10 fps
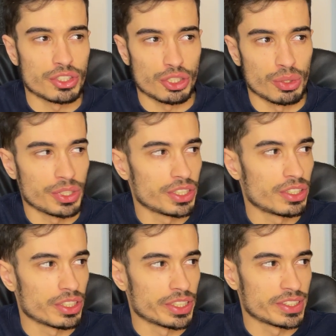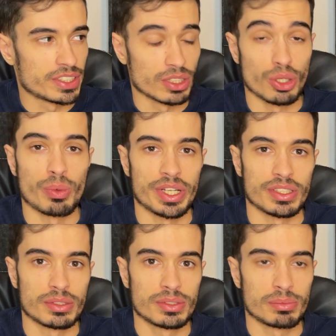the show here is the low
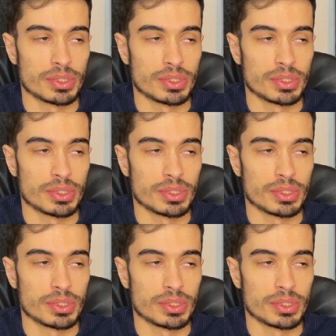end,